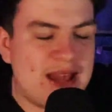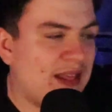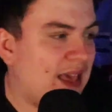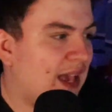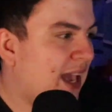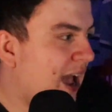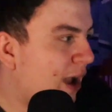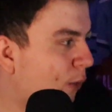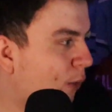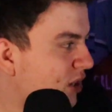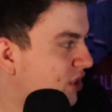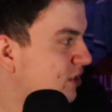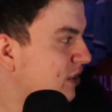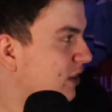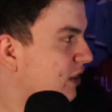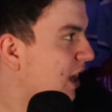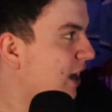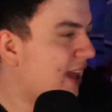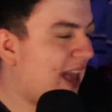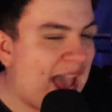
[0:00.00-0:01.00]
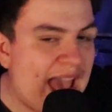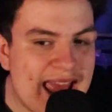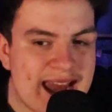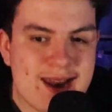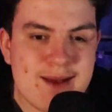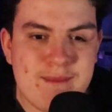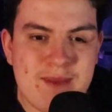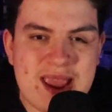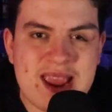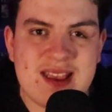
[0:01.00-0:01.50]
Like, I watched a lot of
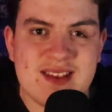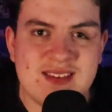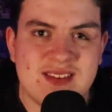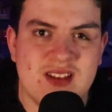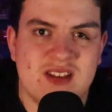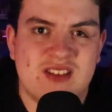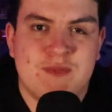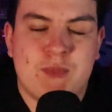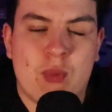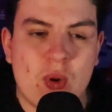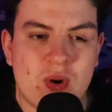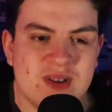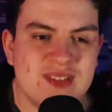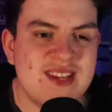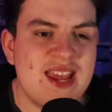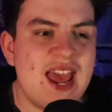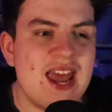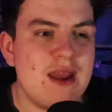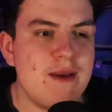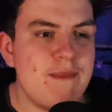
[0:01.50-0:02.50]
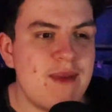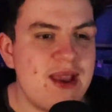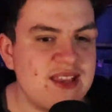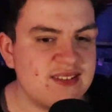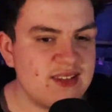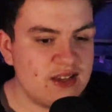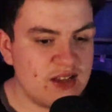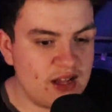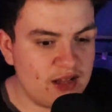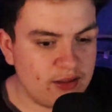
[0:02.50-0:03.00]
animes, sports
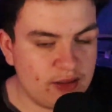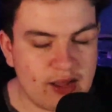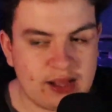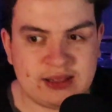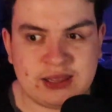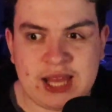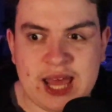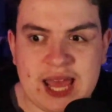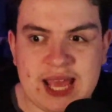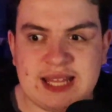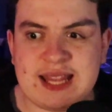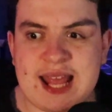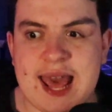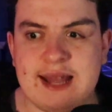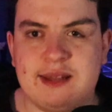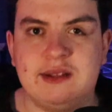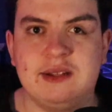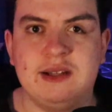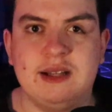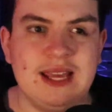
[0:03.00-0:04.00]
animes, and it looked like that.